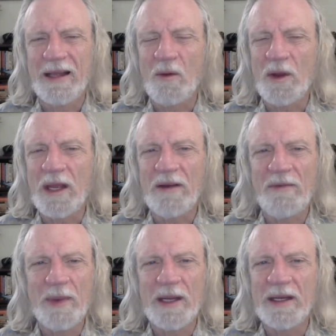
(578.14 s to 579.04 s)
that we
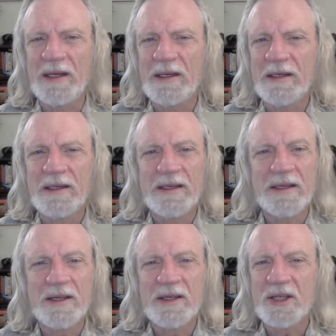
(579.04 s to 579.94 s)
have been
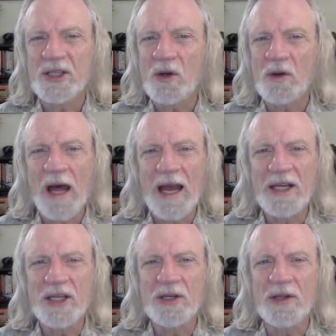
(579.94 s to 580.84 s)
so
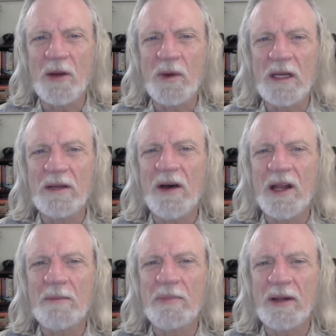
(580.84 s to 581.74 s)
lied to that we live
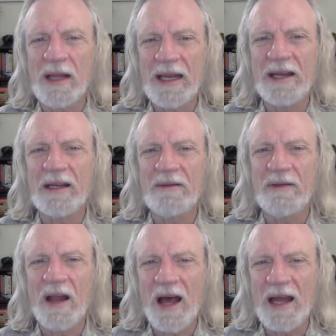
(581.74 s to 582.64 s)
on a planet of
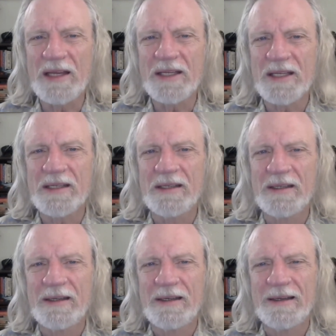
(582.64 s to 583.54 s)
lies
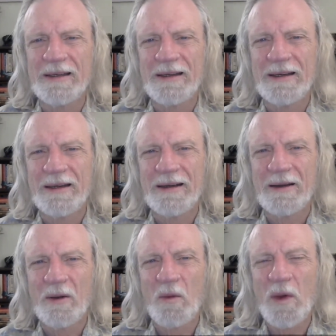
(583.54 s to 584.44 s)

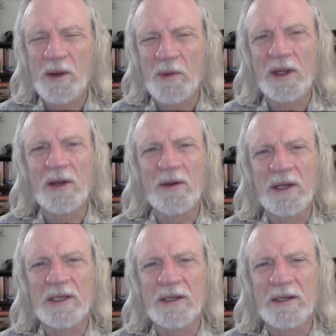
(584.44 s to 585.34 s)
when are we
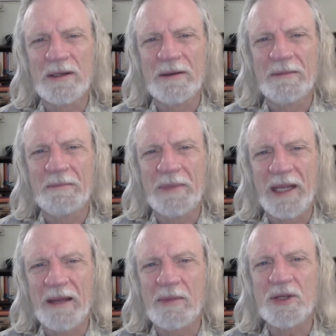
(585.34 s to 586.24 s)
going to
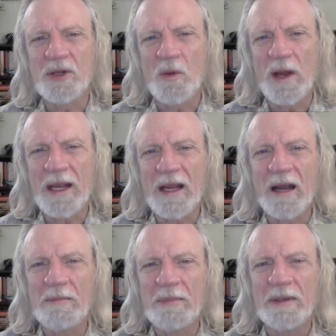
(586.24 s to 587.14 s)
be able to wake
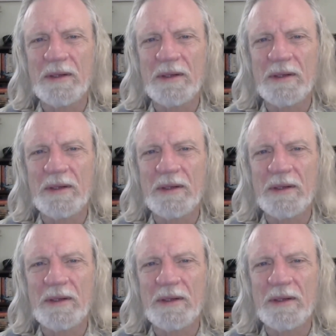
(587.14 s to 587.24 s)
up